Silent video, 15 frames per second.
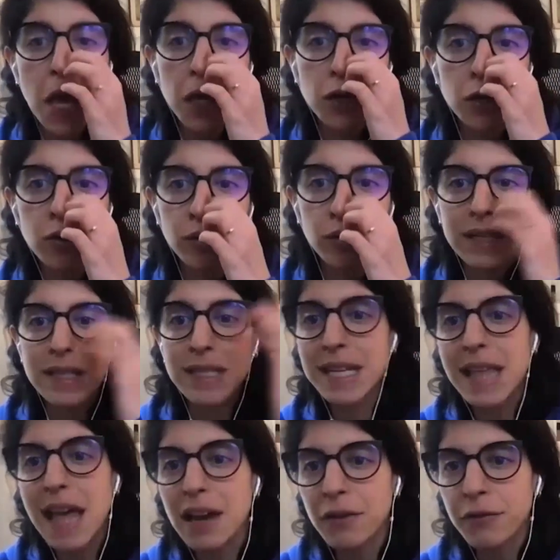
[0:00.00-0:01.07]
You can see
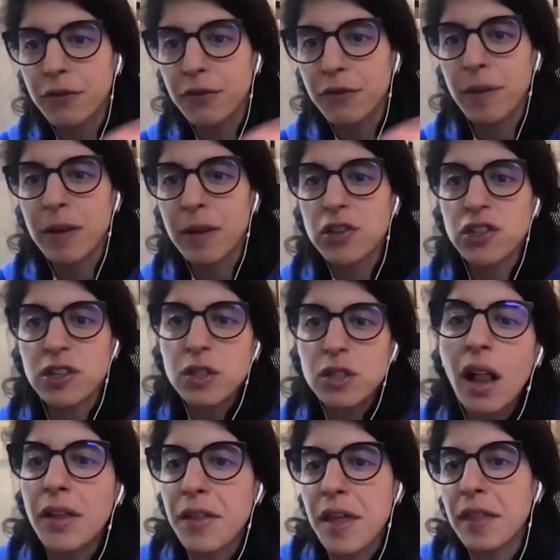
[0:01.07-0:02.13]
that information as
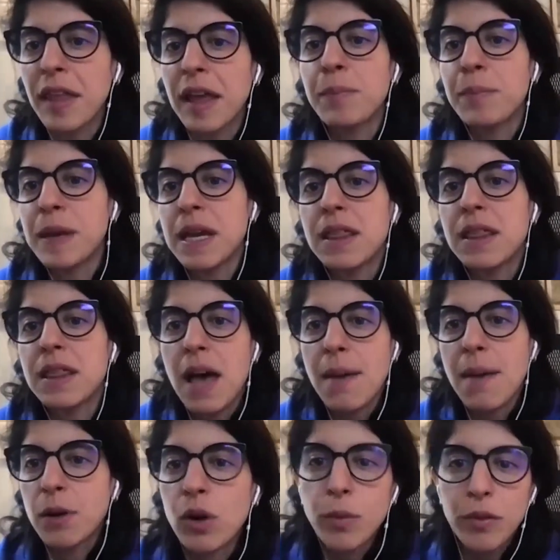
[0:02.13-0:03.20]
well, and then like ping them
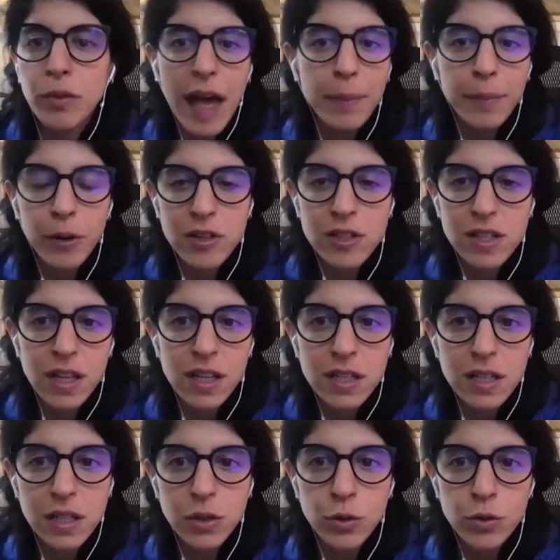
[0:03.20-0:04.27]
and work with that person
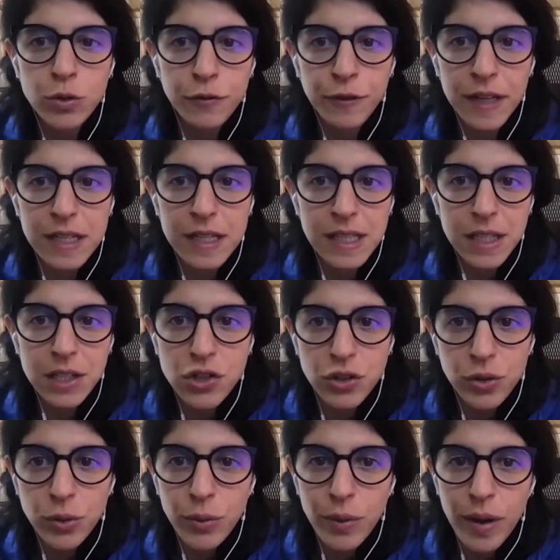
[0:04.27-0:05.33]
to fix the
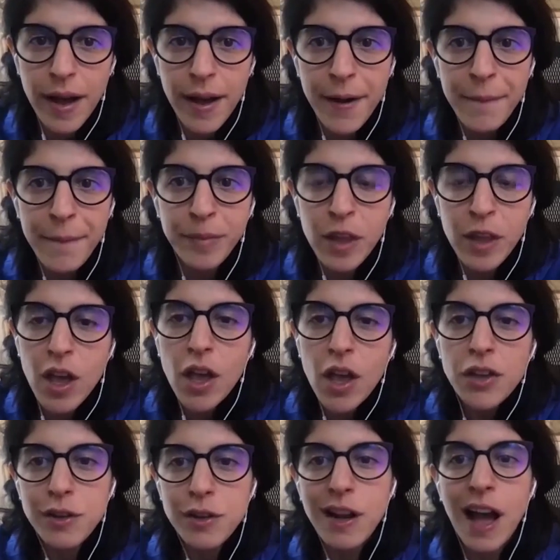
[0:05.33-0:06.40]
issue.
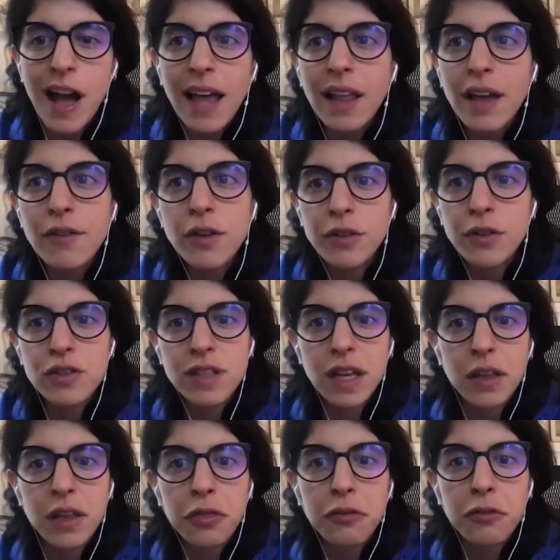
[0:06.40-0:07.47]
So at a high level, there's
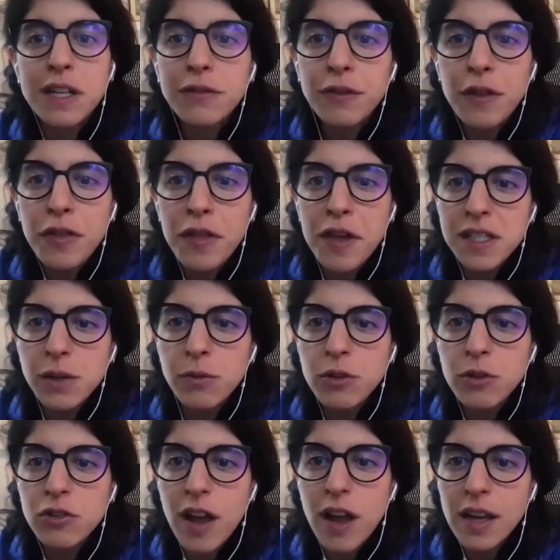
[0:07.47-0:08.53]
like 3 different things that
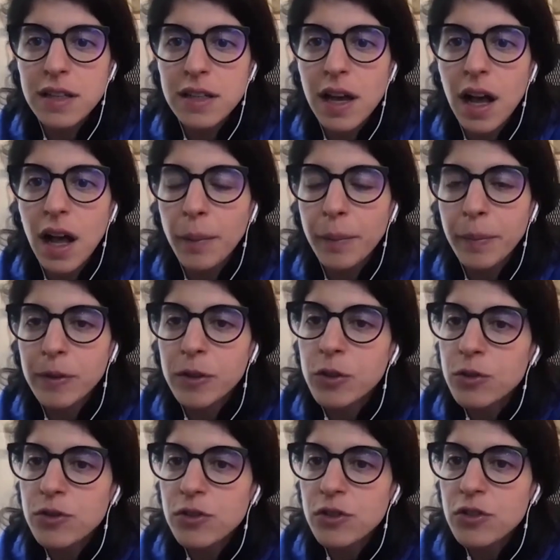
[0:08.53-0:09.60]
we're trying to help
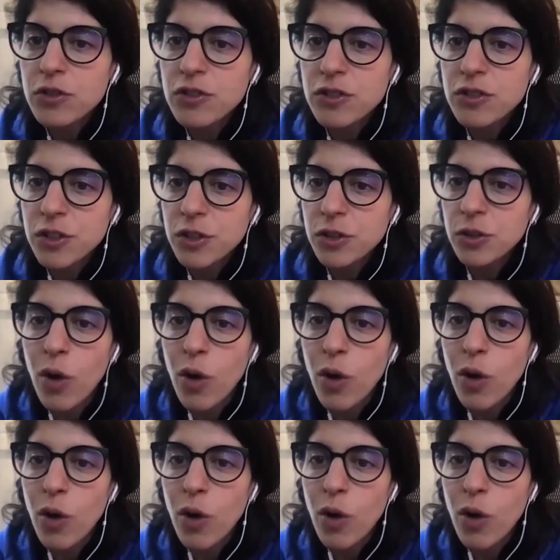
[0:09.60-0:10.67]
users do. One
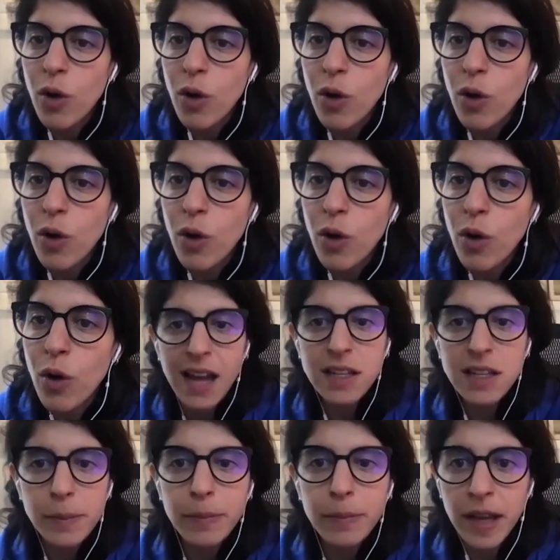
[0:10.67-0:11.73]
is
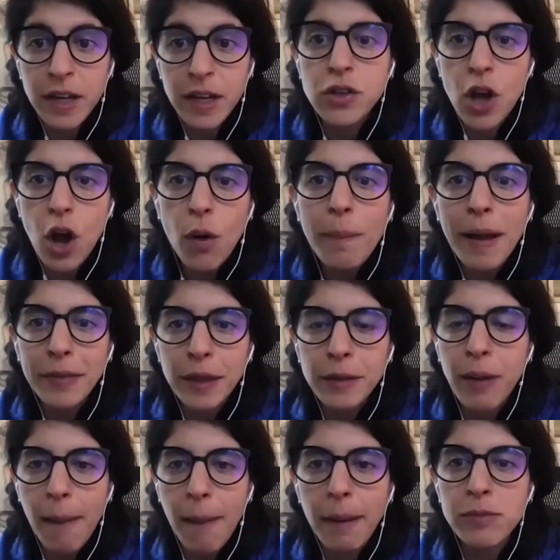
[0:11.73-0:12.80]
detect know about
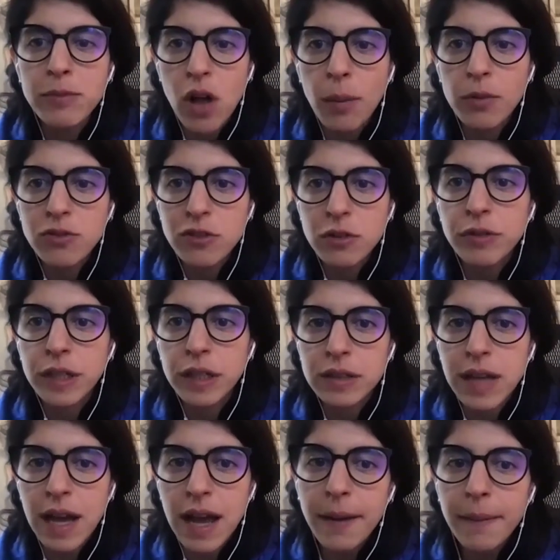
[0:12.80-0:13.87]
the problems almost in
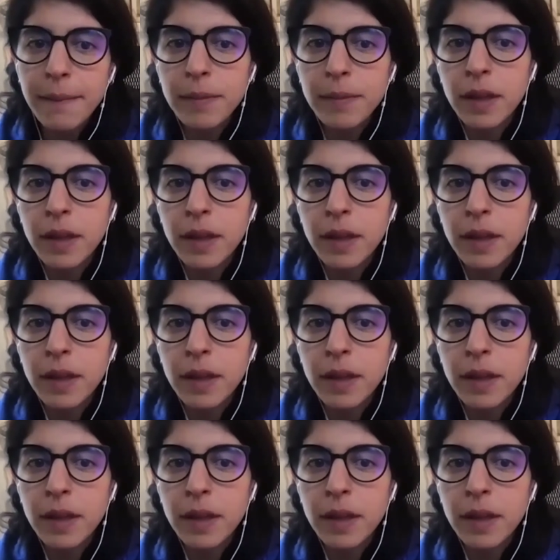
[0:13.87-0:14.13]
real time.